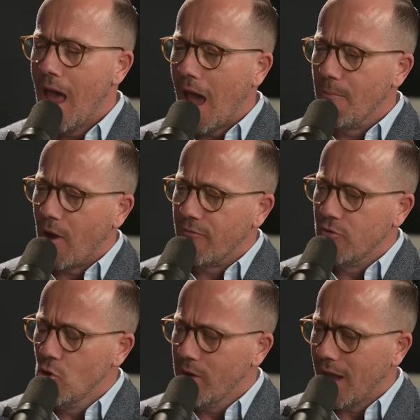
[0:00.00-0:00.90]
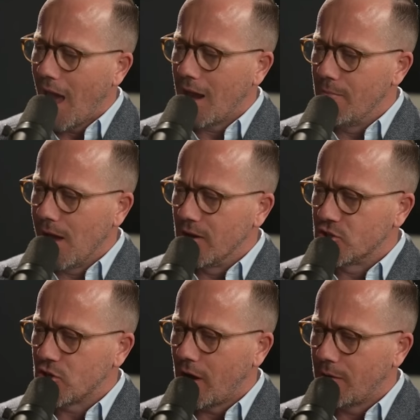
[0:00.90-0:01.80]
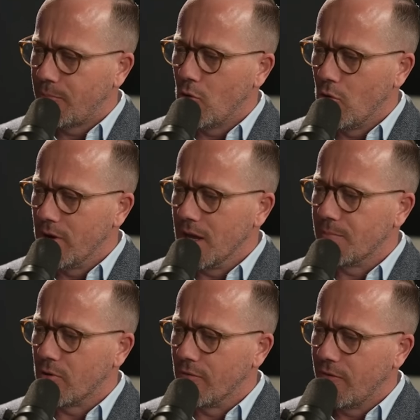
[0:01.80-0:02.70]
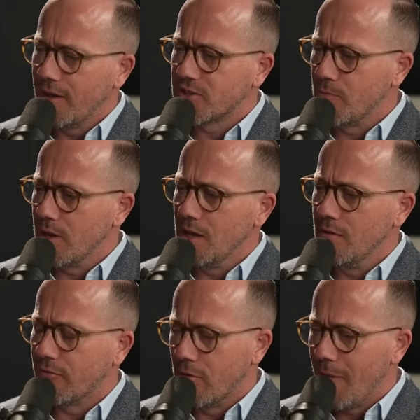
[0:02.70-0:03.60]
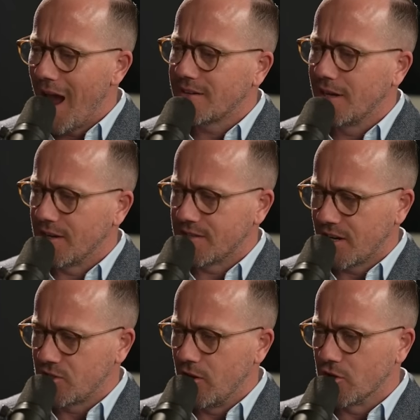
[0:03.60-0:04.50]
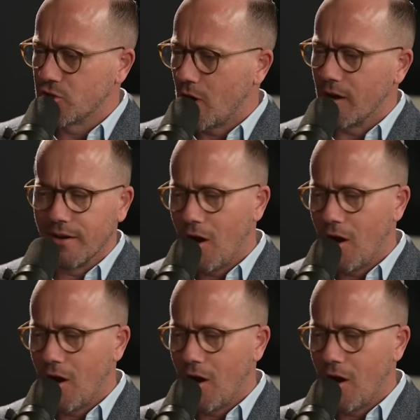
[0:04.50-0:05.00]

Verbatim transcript: And by viewing animated child porn, it prevents me from acting out sexually on a child.